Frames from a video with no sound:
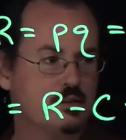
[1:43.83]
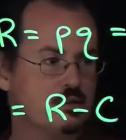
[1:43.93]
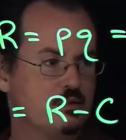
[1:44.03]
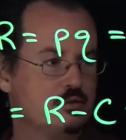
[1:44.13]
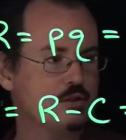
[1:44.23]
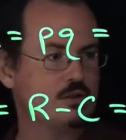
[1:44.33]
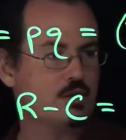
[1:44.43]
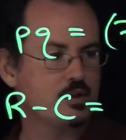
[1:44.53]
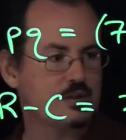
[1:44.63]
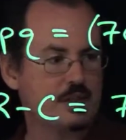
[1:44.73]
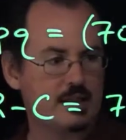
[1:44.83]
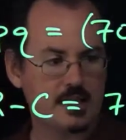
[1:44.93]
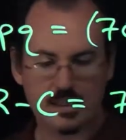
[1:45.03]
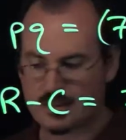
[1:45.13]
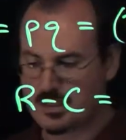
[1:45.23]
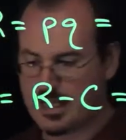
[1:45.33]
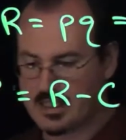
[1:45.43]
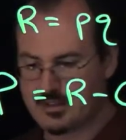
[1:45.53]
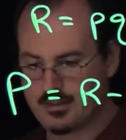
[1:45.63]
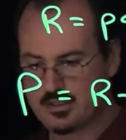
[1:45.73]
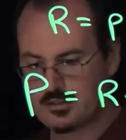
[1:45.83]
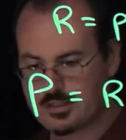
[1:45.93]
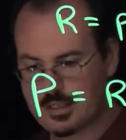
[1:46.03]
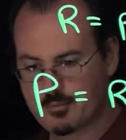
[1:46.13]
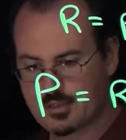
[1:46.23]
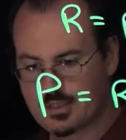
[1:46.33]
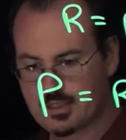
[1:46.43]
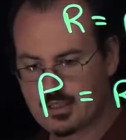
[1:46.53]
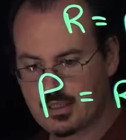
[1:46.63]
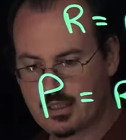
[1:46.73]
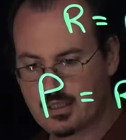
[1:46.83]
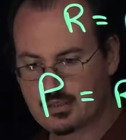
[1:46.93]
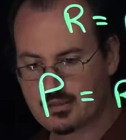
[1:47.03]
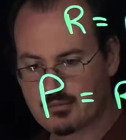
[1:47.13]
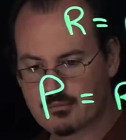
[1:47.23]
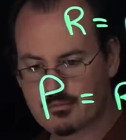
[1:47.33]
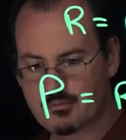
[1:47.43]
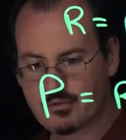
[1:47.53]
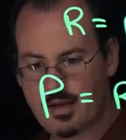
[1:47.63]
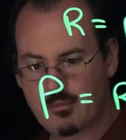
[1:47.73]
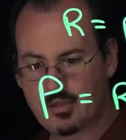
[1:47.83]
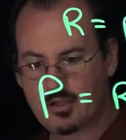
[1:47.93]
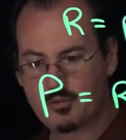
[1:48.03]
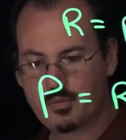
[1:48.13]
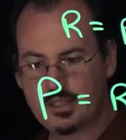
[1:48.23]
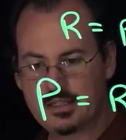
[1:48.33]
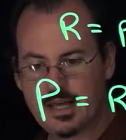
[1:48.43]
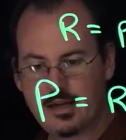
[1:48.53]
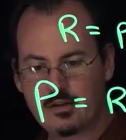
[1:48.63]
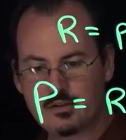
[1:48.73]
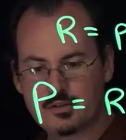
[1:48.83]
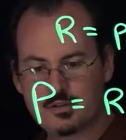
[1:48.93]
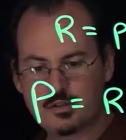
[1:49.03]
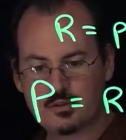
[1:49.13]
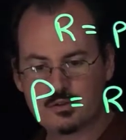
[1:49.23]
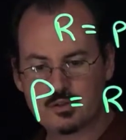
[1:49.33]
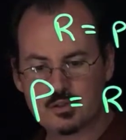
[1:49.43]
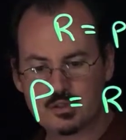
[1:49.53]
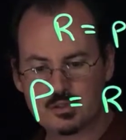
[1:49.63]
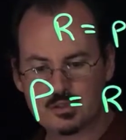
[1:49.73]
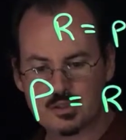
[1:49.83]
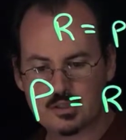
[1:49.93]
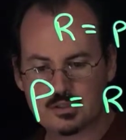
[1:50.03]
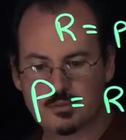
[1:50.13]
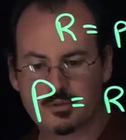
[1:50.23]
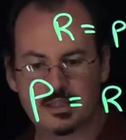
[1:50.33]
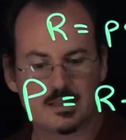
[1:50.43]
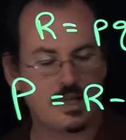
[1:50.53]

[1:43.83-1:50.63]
you would just notice again that has a negative intercept. It's a parabola opening down, so it's going to look something like